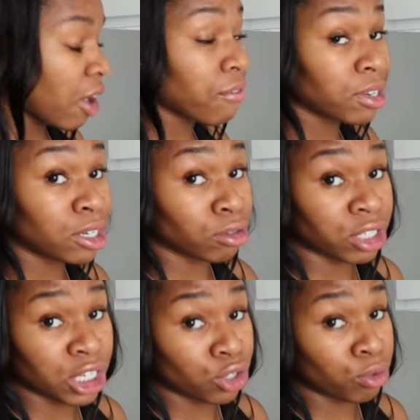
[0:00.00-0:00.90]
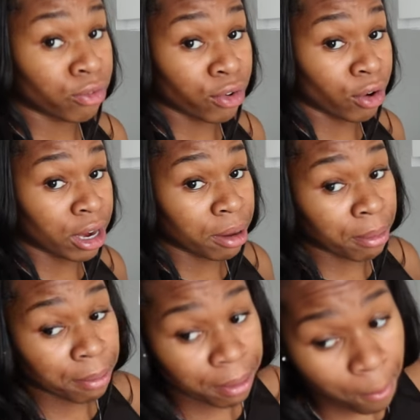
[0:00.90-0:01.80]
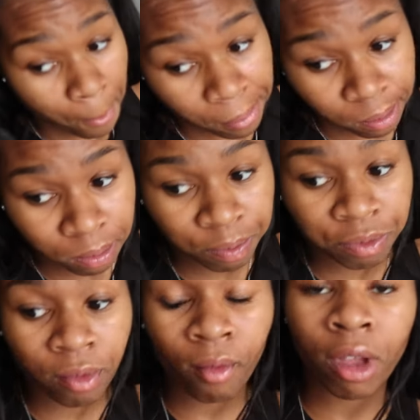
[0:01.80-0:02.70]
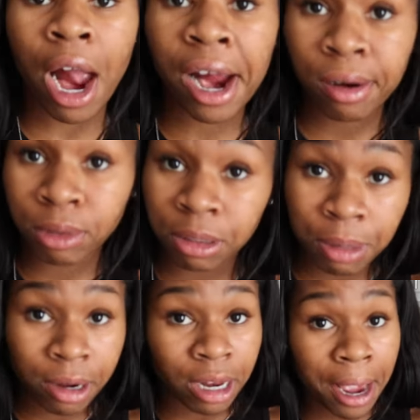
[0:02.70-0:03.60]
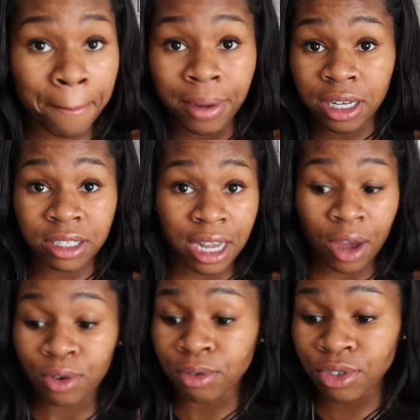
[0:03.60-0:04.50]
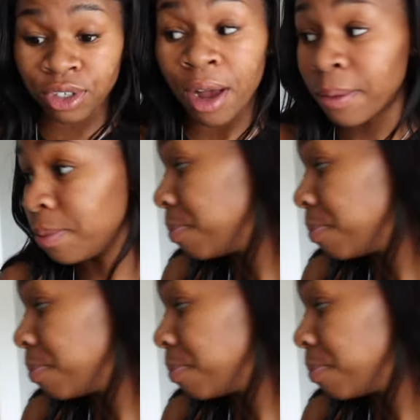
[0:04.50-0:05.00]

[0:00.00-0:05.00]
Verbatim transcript: Definitely don't take too much for granted, baby. I can't wait to be able to like buzz down on something.